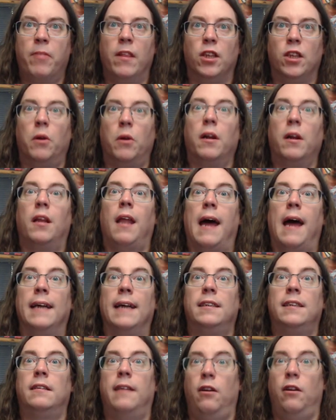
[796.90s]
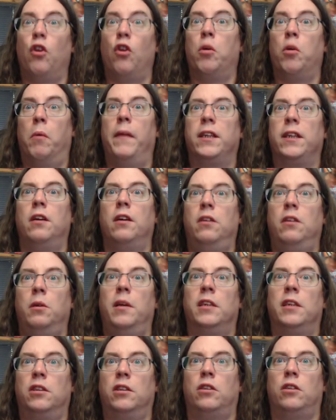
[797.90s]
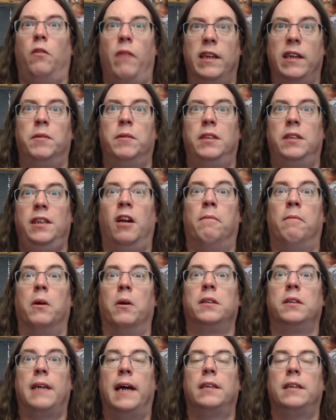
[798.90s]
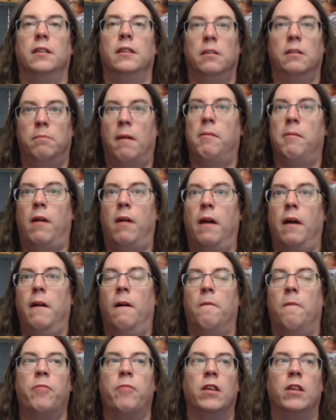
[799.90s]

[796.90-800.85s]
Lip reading: class that you're the one that's going to do this, because the rest of us need our bonus actions and blah blah blah.